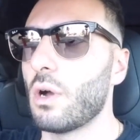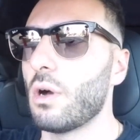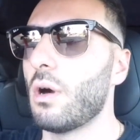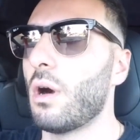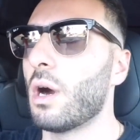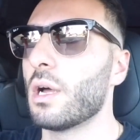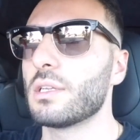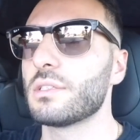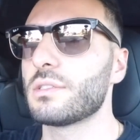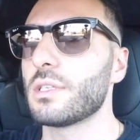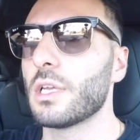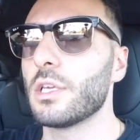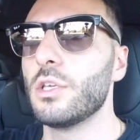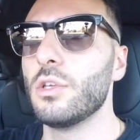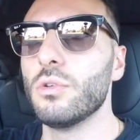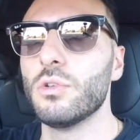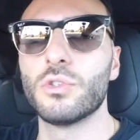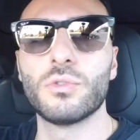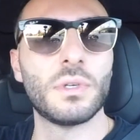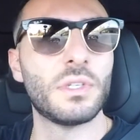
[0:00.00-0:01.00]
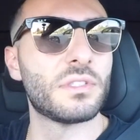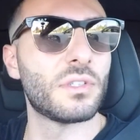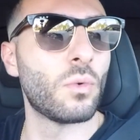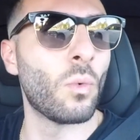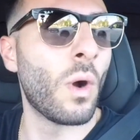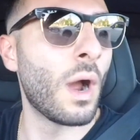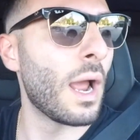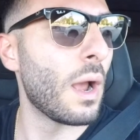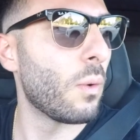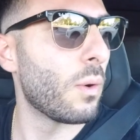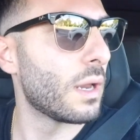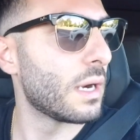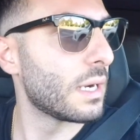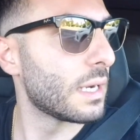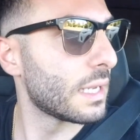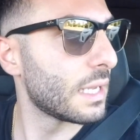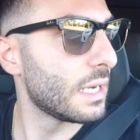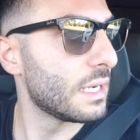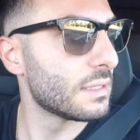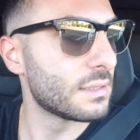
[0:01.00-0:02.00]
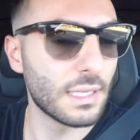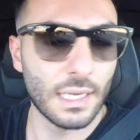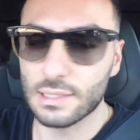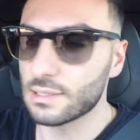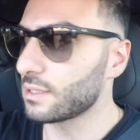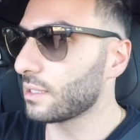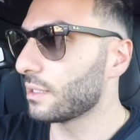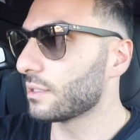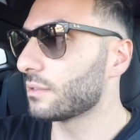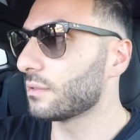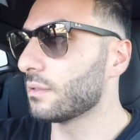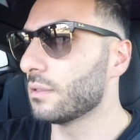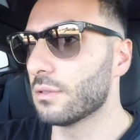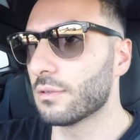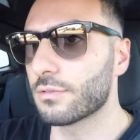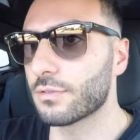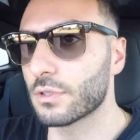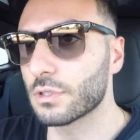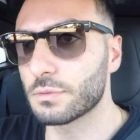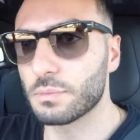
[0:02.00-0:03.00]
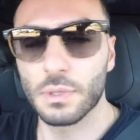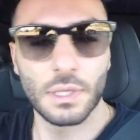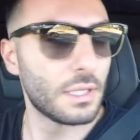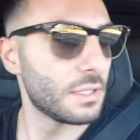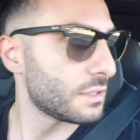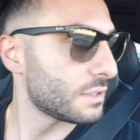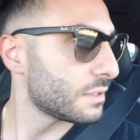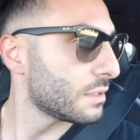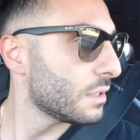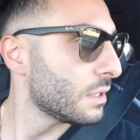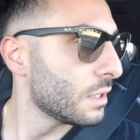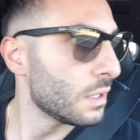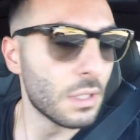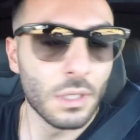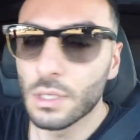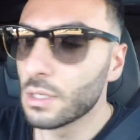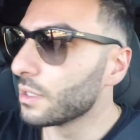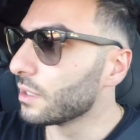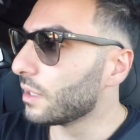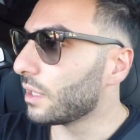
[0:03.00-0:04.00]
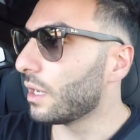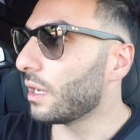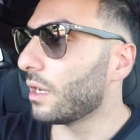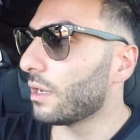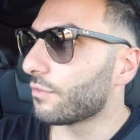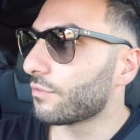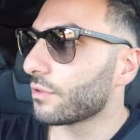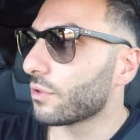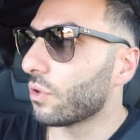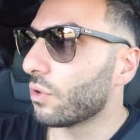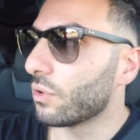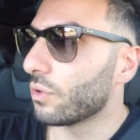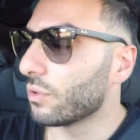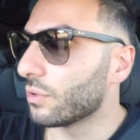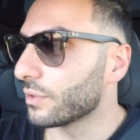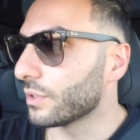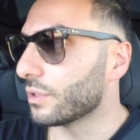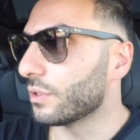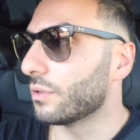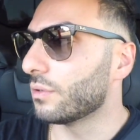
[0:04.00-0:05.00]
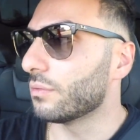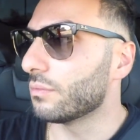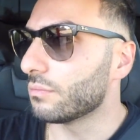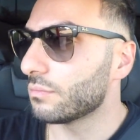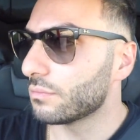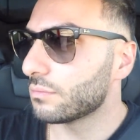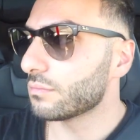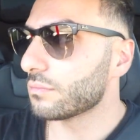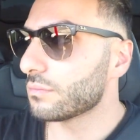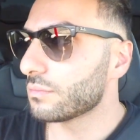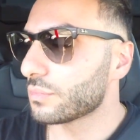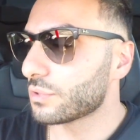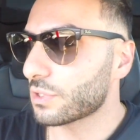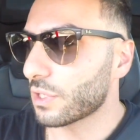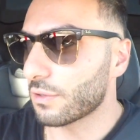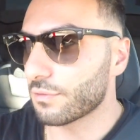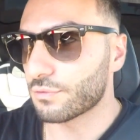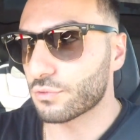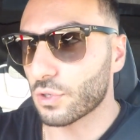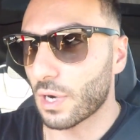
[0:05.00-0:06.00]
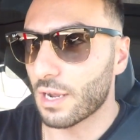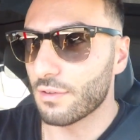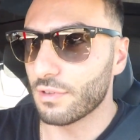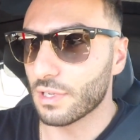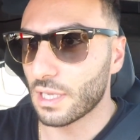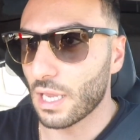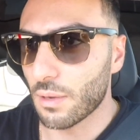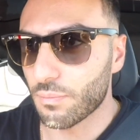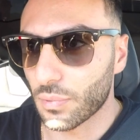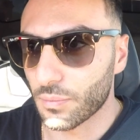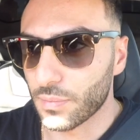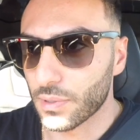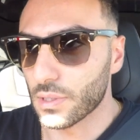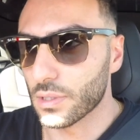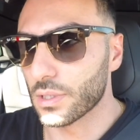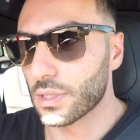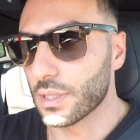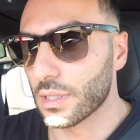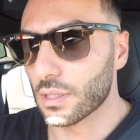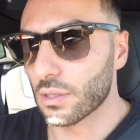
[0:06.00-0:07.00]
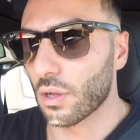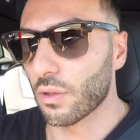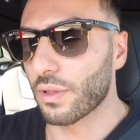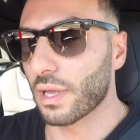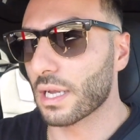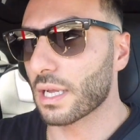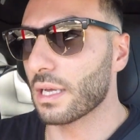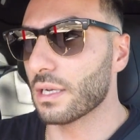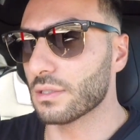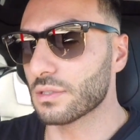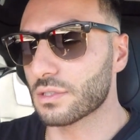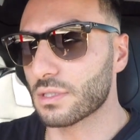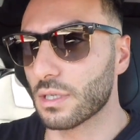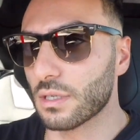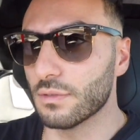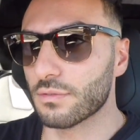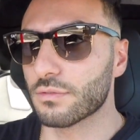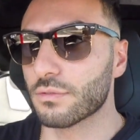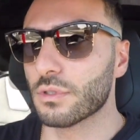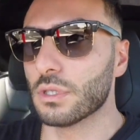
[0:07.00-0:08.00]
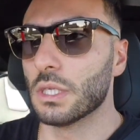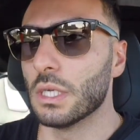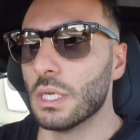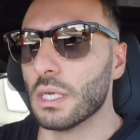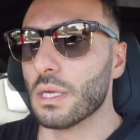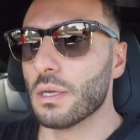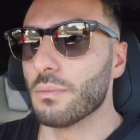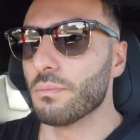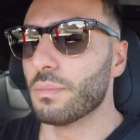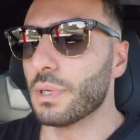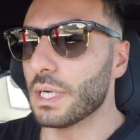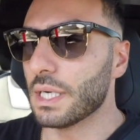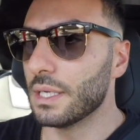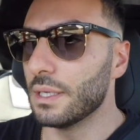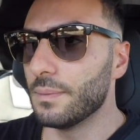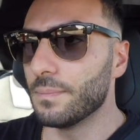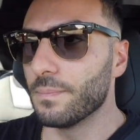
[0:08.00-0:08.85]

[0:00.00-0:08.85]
honestly a huge reason why I wanted to get a Tesla in the first place, for the whole, you know, self-driving capability and all that kind of stuff. But